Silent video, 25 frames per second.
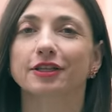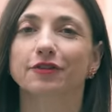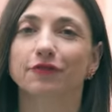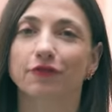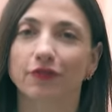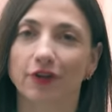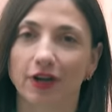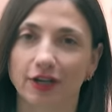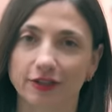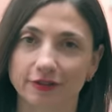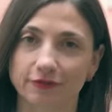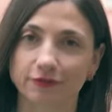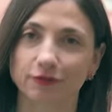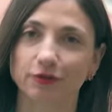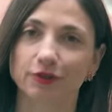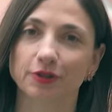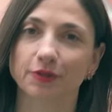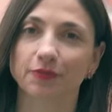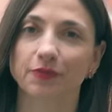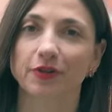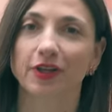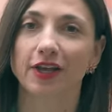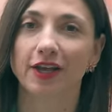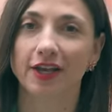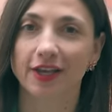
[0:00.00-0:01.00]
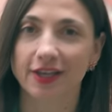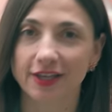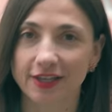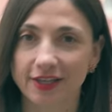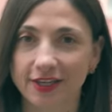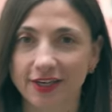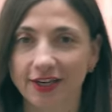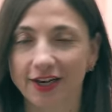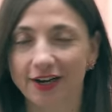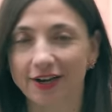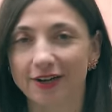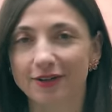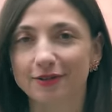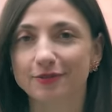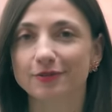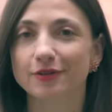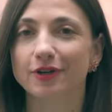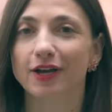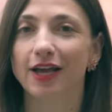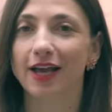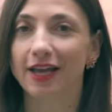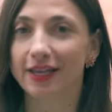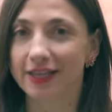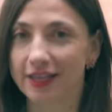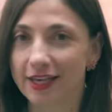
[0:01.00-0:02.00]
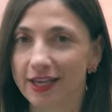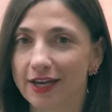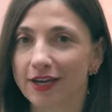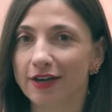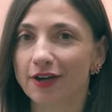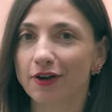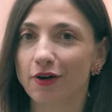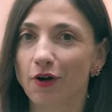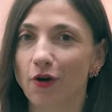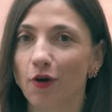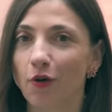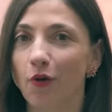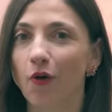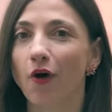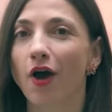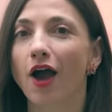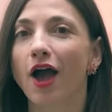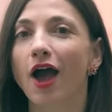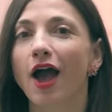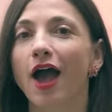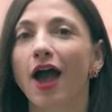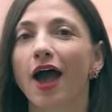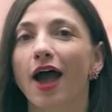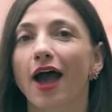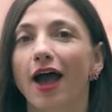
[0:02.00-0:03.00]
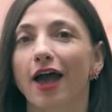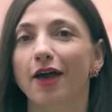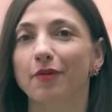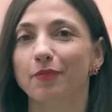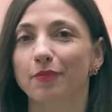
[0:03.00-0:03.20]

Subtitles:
in Frankfurt. Here, a year ago, I